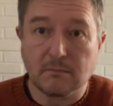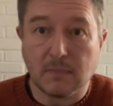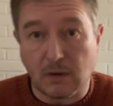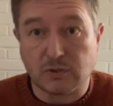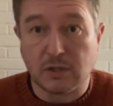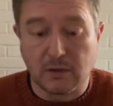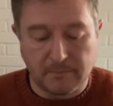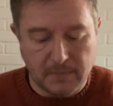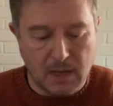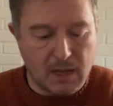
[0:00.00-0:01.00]
I'll show you.
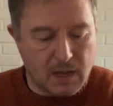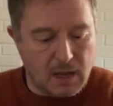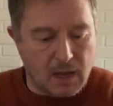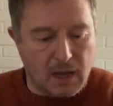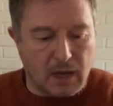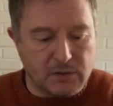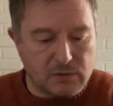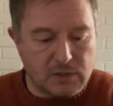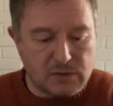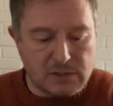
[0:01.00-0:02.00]
I do
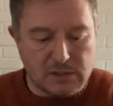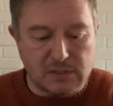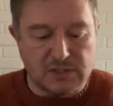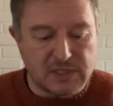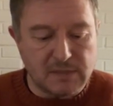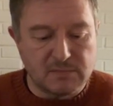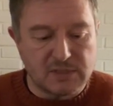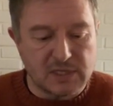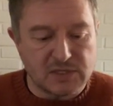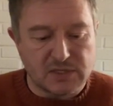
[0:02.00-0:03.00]
notice the seams
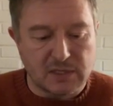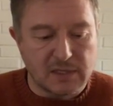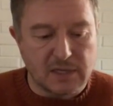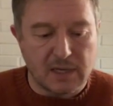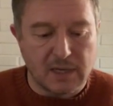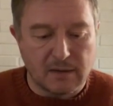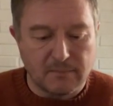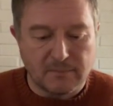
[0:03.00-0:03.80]
inside here